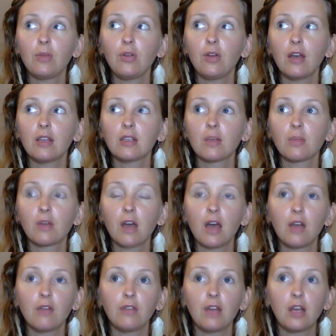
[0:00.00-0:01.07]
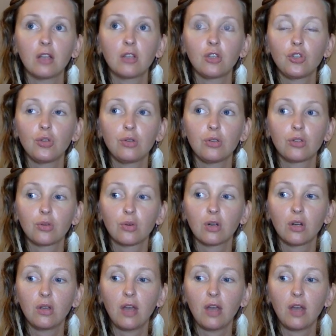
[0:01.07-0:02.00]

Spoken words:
or you had some kind of like tissue disorder,